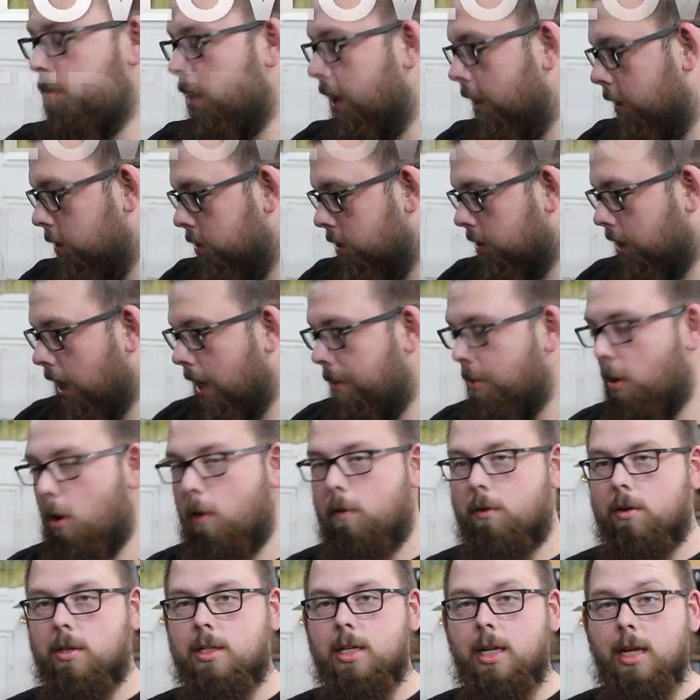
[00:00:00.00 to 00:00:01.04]
buddy just came
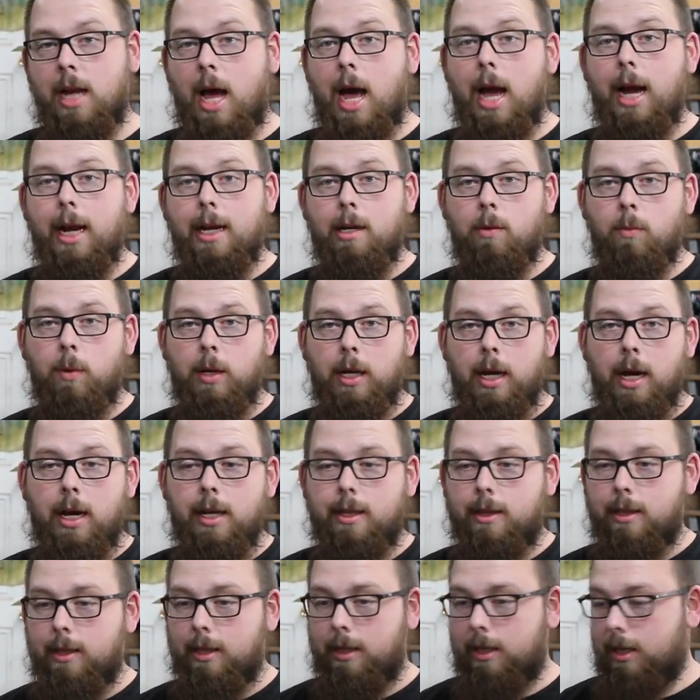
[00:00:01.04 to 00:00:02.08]
over tonight and we
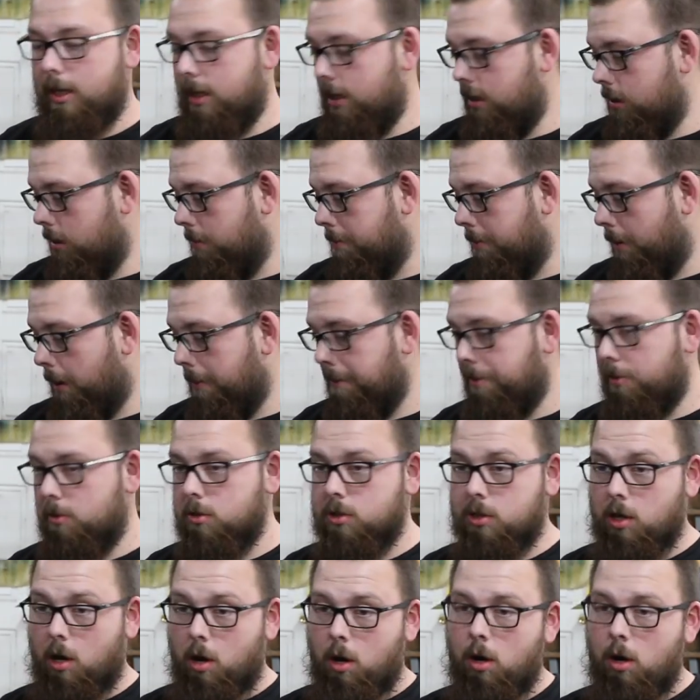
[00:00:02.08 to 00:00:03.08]
got the, uh, the bumpers